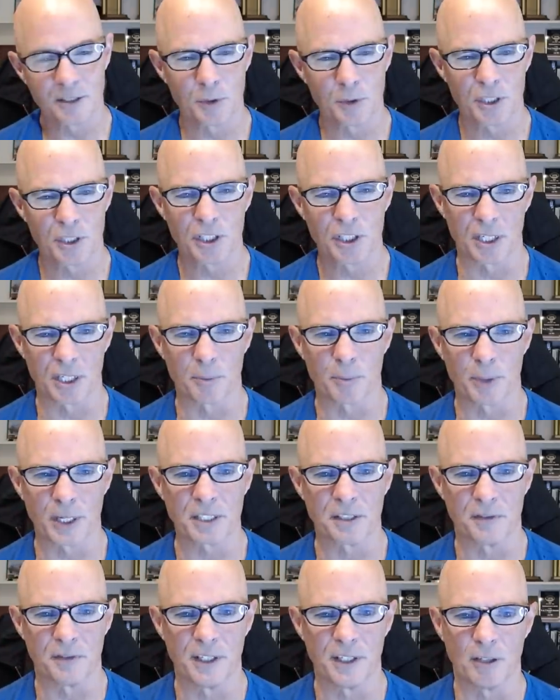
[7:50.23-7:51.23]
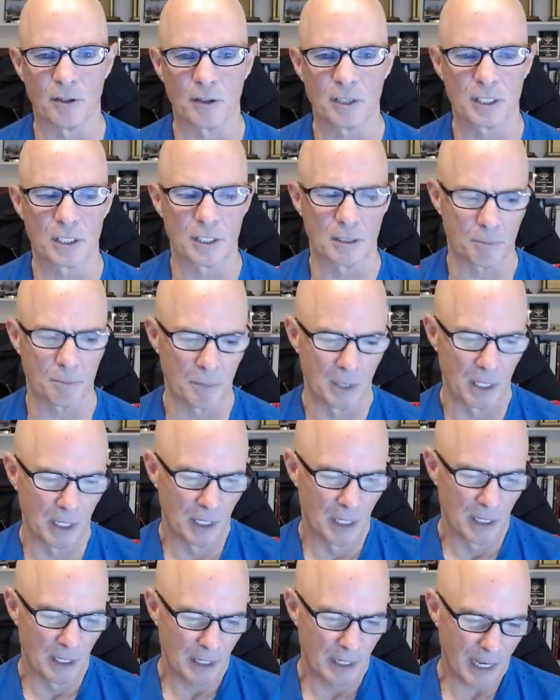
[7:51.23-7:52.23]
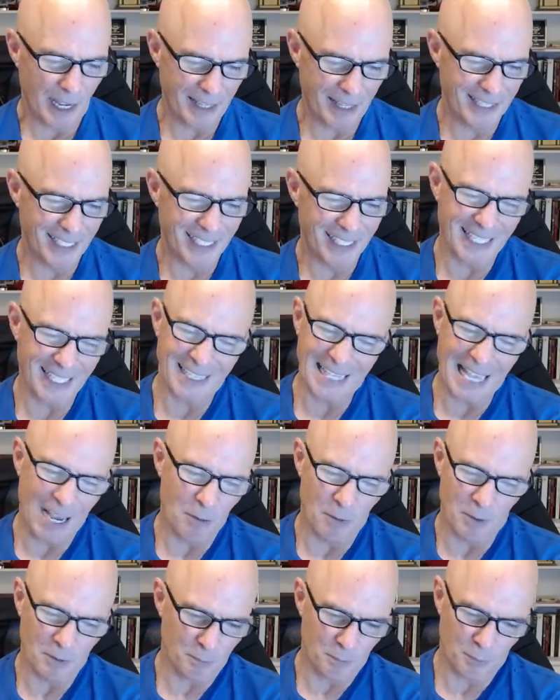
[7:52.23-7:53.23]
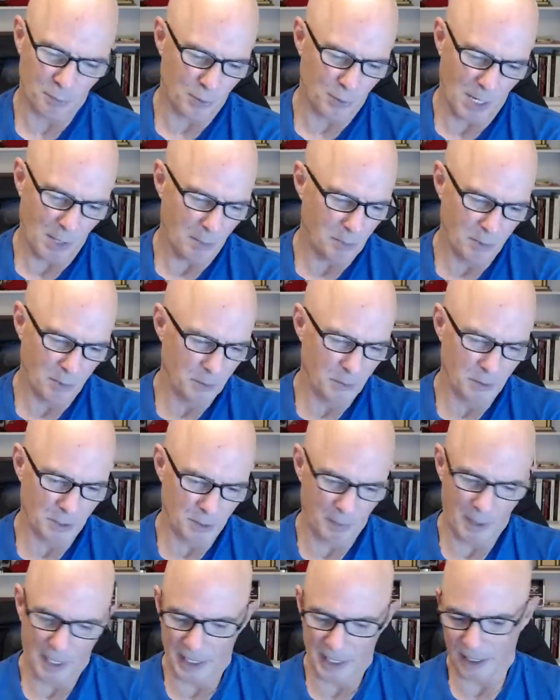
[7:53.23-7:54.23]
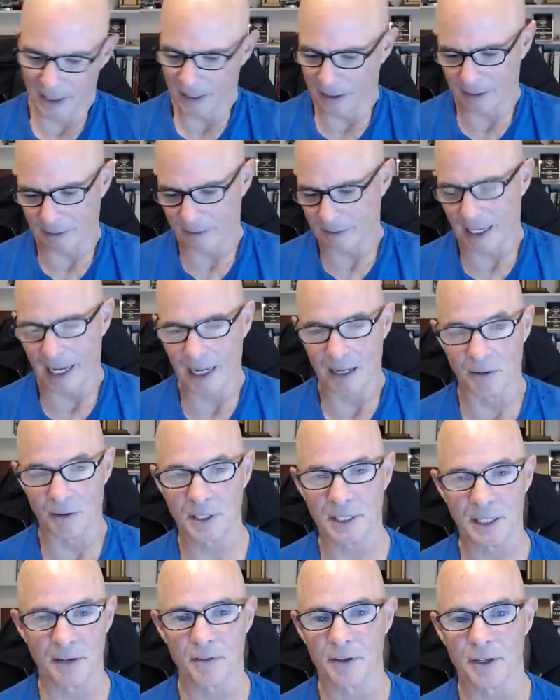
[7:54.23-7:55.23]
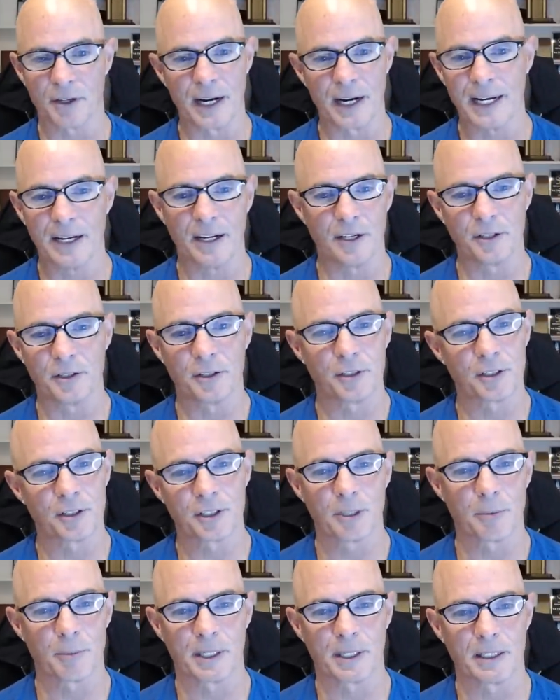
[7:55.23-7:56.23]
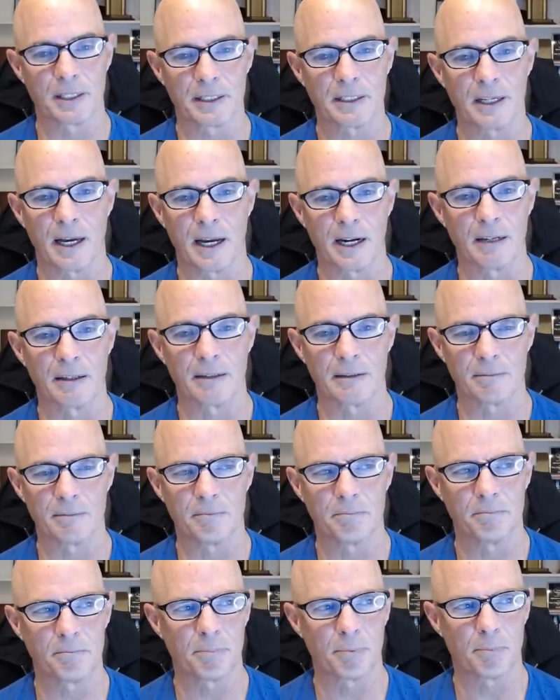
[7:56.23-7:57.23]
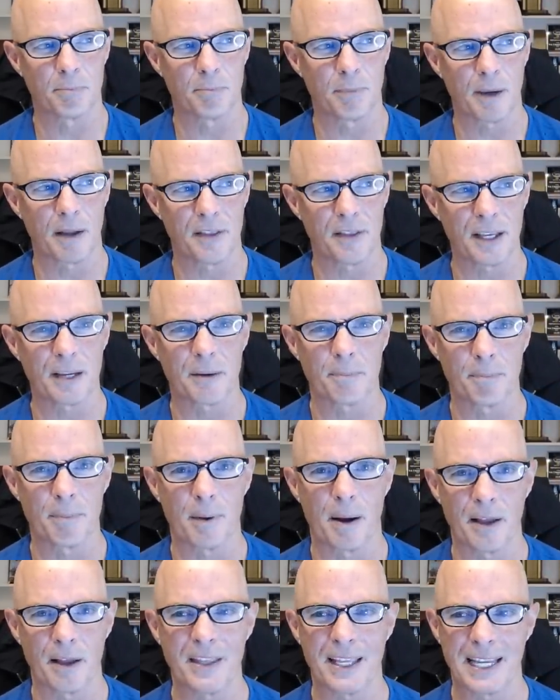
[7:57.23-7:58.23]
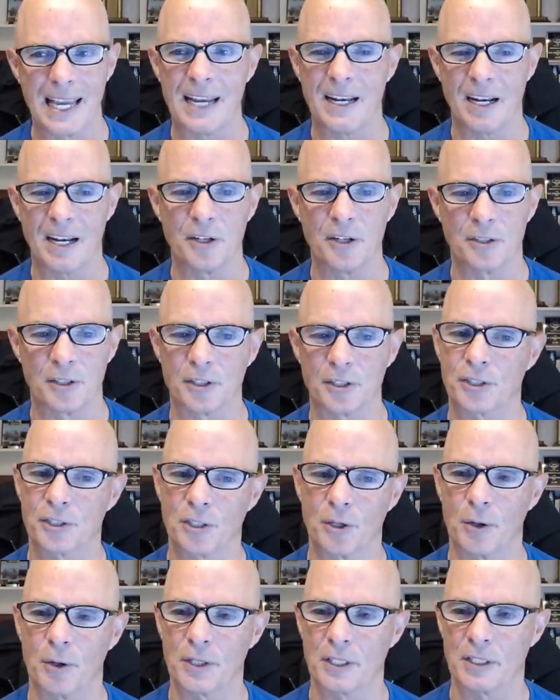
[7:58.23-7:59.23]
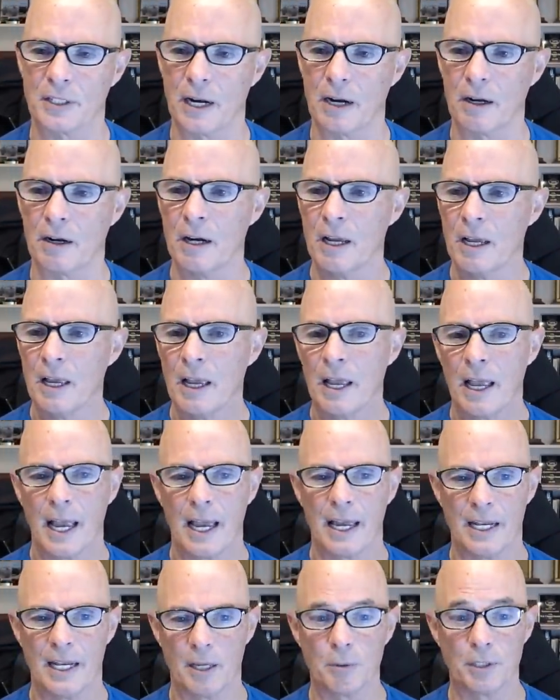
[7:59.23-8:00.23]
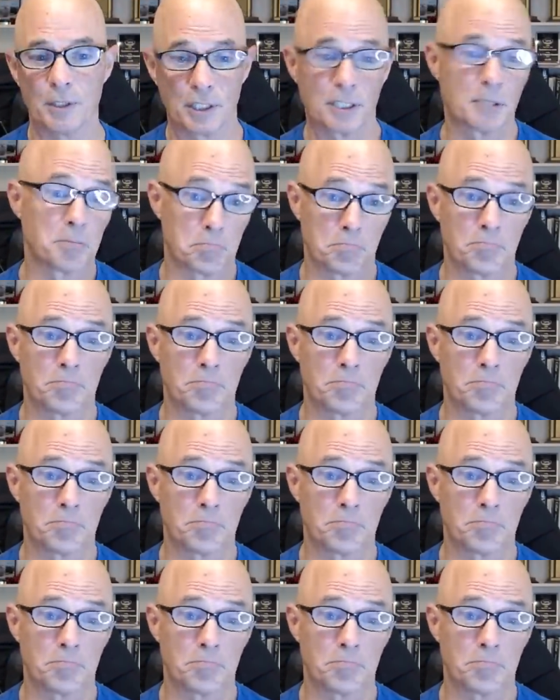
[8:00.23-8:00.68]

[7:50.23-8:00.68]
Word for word: it was just an impressive deal because it, I think that that one probably was making, I don't know, seven or 800 or something at the tire. I think, I think 800 or so at the tire. And it was,